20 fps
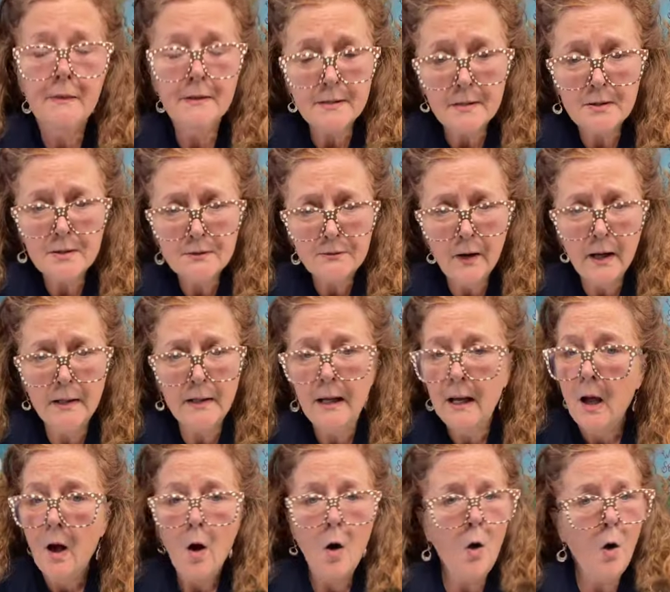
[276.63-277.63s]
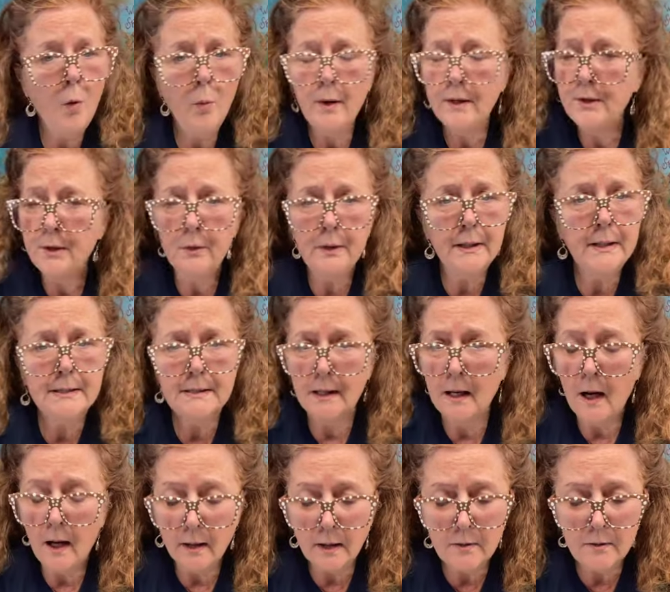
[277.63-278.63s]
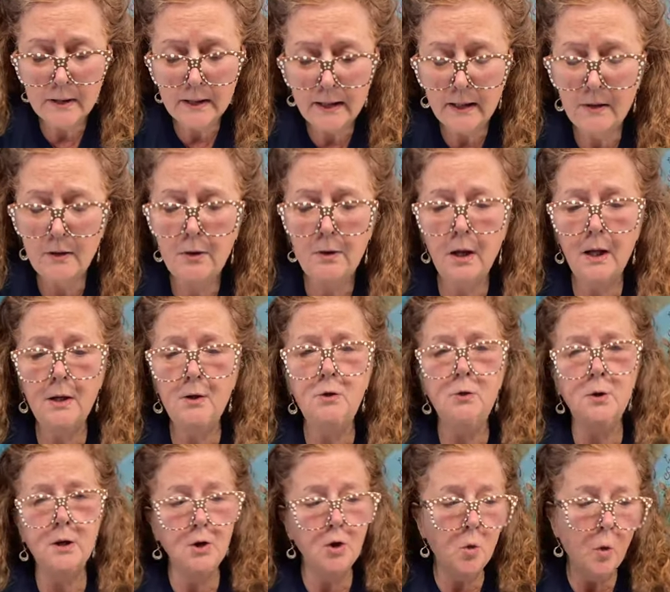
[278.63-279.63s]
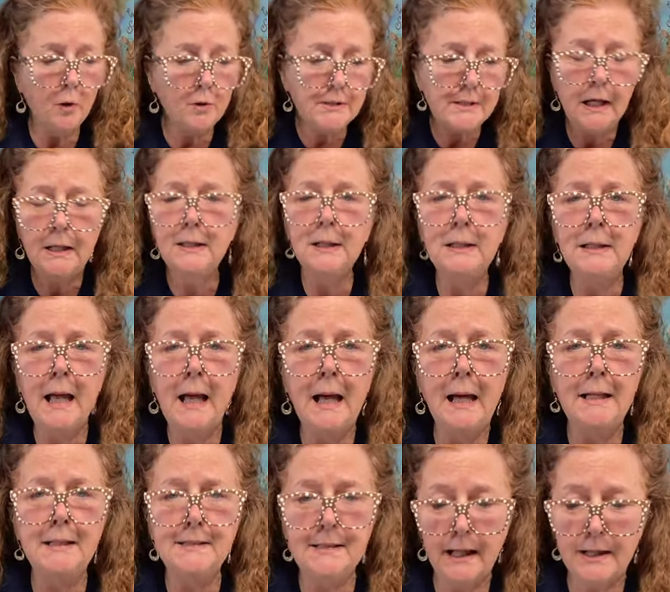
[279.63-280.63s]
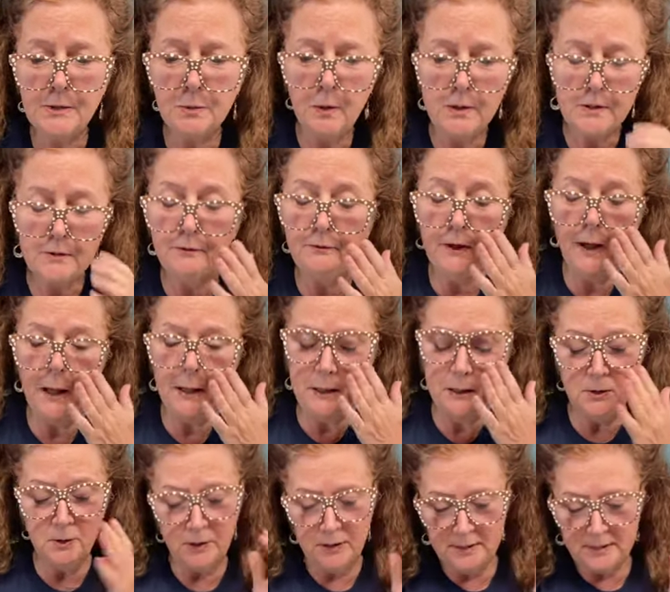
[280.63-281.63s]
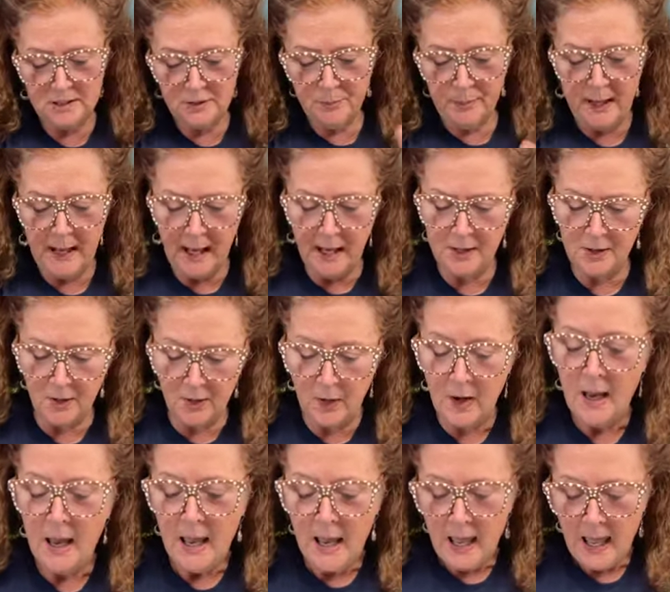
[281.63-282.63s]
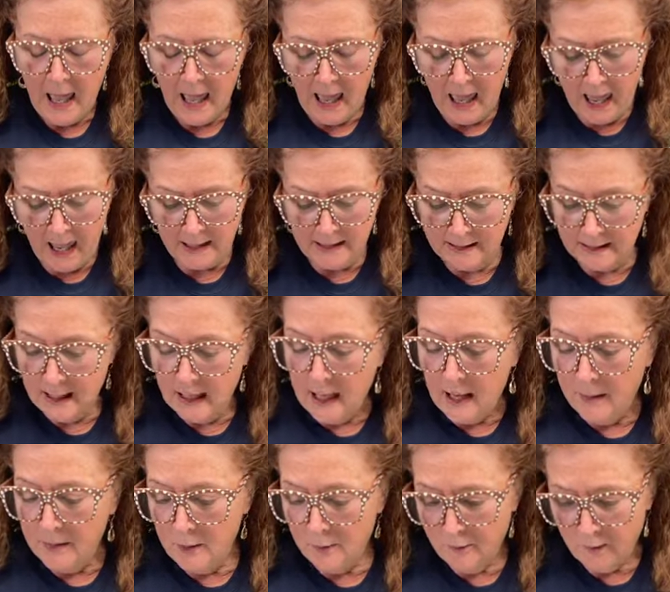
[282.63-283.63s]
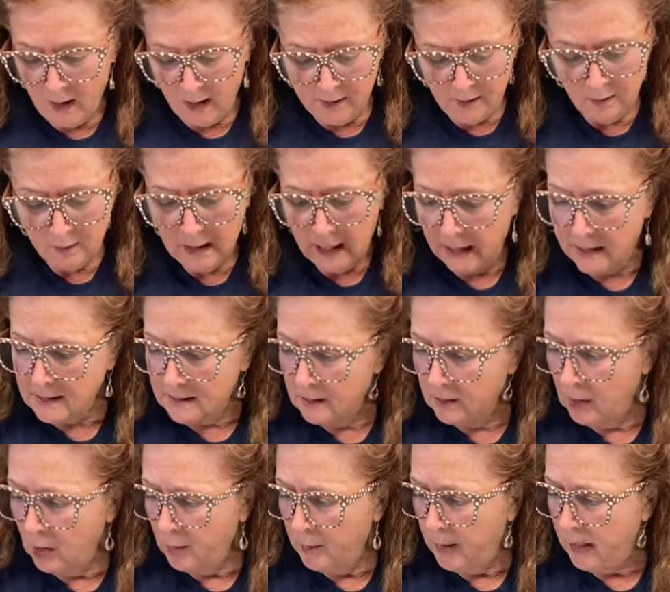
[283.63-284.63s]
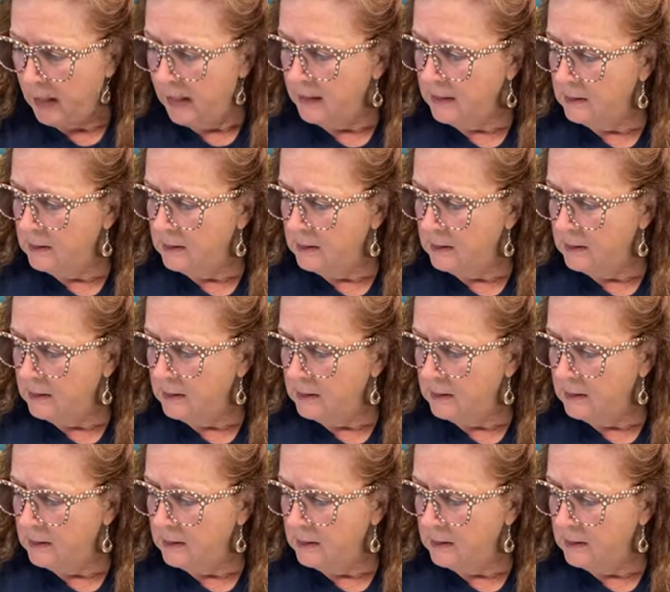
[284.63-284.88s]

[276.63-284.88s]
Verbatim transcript: This is fun. All we're doing is coloring in, and you can go outside the lines. That's what's fun. And you can spatter, and you've got your lines to go by.